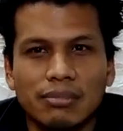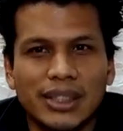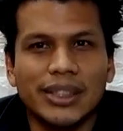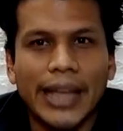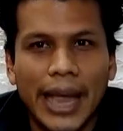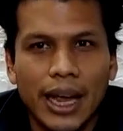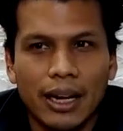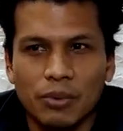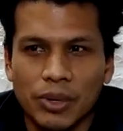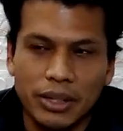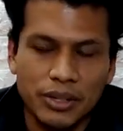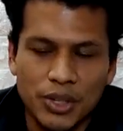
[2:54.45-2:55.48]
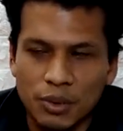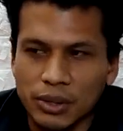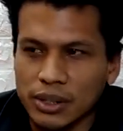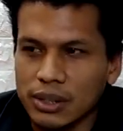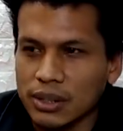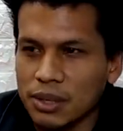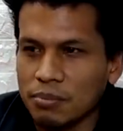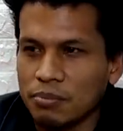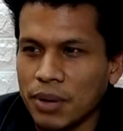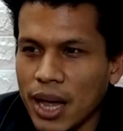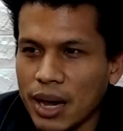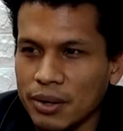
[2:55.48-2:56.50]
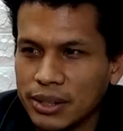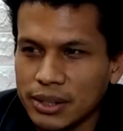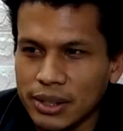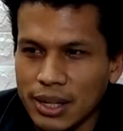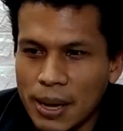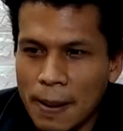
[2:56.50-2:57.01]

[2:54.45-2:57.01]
stayed when she was in Paris.